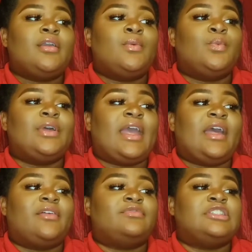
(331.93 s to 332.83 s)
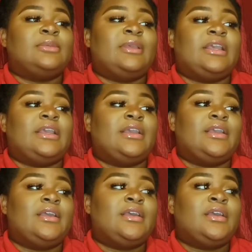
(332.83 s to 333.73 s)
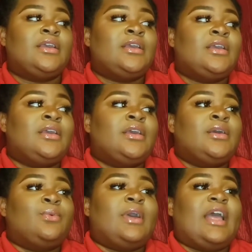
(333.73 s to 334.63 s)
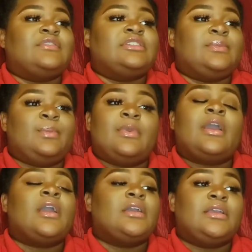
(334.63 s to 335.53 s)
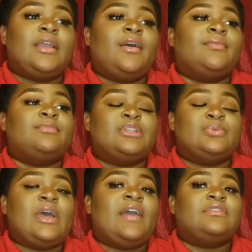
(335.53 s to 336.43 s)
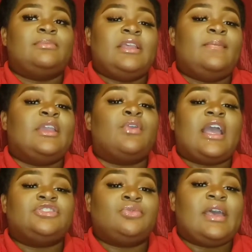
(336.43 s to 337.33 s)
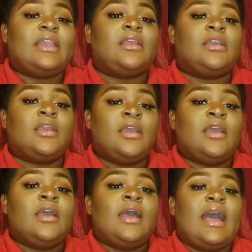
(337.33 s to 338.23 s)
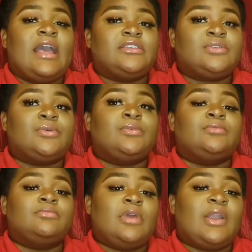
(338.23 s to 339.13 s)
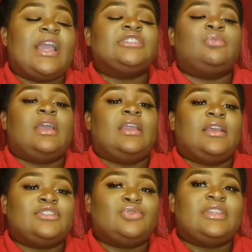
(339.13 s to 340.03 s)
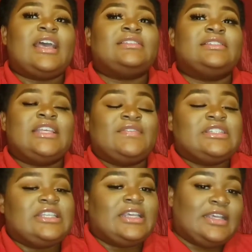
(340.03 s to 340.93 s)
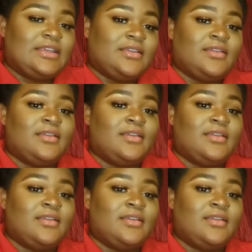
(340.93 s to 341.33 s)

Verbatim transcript: would have to be, would have to, yep, it would have to be me graduating high school. I graduated in 2017.